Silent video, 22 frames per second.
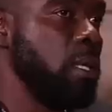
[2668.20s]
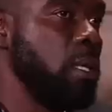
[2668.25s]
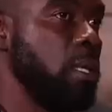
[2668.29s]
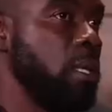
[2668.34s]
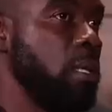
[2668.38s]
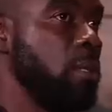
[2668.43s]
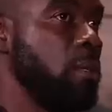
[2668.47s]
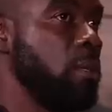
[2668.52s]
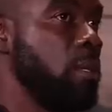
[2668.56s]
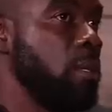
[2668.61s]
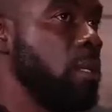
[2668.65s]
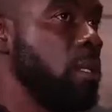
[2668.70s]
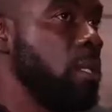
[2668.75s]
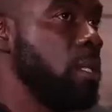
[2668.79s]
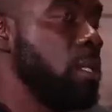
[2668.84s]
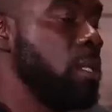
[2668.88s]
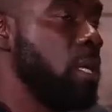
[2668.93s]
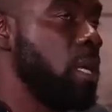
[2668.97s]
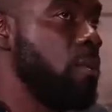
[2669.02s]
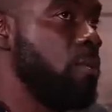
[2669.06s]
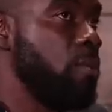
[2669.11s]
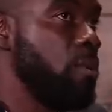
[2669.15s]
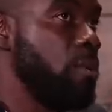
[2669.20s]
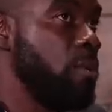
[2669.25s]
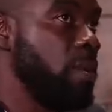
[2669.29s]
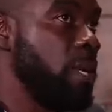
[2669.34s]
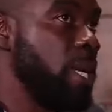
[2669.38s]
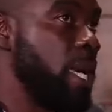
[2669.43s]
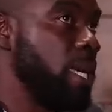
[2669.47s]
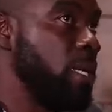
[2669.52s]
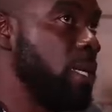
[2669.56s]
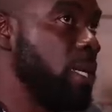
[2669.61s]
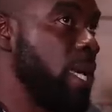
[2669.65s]
you know. It's
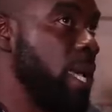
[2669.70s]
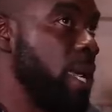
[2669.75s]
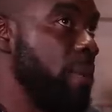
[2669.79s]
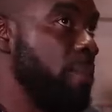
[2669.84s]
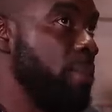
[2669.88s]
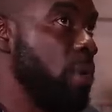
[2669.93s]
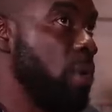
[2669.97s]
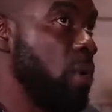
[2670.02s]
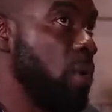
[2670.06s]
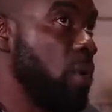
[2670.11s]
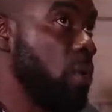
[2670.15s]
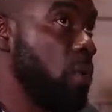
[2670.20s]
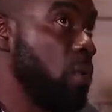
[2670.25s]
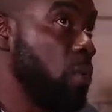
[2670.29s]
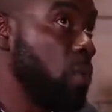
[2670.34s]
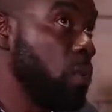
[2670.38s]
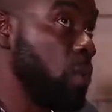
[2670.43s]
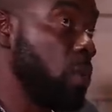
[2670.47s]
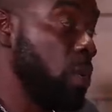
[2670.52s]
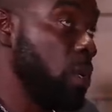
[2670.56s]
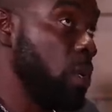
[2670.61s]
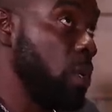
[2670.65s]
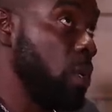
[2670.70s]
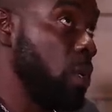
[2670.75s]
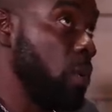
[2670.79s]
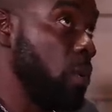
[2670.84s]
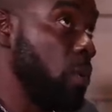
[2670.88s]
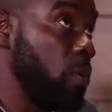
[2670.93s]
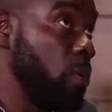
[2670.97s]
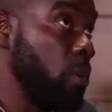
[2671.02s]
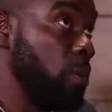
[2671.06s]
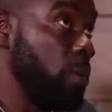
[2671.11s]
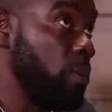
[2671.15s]
around that time now
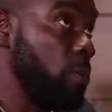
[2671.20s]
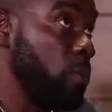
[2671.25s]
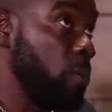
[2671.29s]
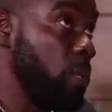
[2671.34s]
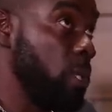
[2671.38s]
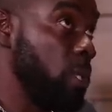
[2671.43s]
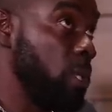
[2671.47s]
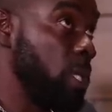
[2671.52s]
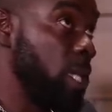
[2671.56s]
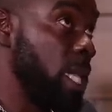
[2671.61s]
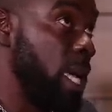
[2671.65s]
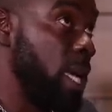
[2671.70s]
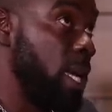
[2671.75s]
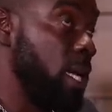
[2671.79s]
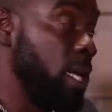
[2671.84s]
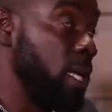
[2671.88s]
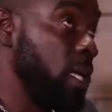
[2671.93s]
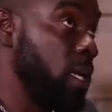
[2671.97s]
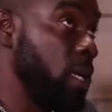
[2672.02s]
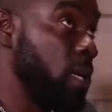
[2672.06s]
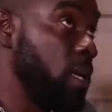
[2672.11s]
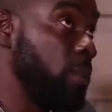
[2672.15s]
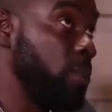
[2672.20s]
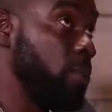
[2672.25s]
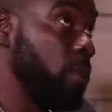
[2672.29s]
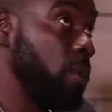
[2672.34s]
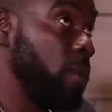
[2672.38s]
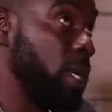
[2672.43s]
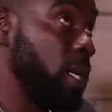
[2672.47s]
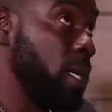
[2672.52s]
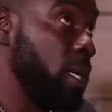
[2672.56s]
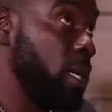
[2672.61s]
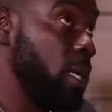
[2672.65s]
when we start link up
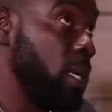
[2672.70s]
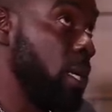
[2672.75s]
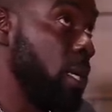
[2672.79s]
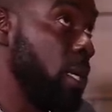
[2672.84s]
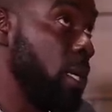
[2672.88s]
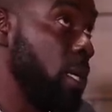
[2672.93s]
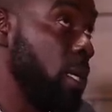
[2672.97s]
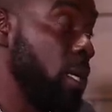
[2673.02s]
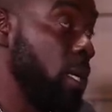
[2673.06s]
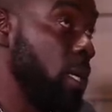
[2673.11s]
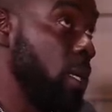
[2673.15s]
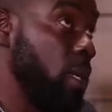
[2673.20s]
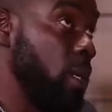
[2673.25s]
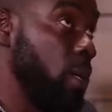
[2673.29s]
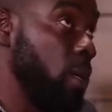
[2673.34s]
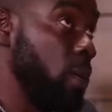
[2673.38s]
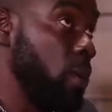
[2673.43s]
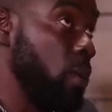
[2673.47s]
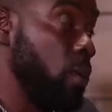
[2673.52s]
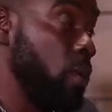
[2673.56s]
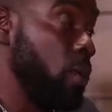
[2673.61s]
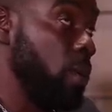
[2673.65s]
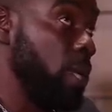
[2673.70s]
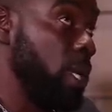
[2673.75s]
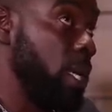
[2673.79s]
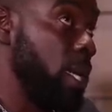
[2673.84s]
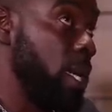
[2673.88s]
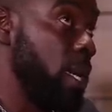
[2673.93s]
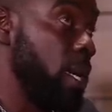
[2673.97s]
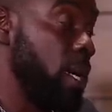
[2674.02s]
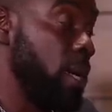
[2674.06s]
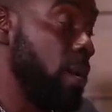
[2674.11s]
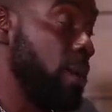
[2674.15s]
with, with,
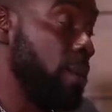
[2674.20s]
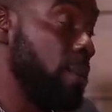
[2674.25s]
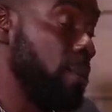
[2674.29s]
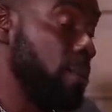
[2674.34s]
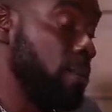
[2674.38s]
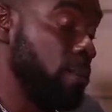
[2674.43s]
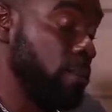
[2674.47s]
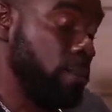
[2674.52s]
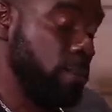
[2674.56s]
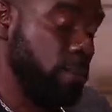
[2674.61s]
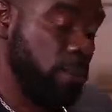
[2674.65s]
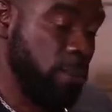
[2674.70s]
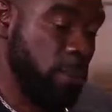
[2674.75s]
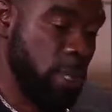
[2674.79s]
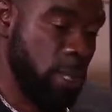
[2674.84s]
um,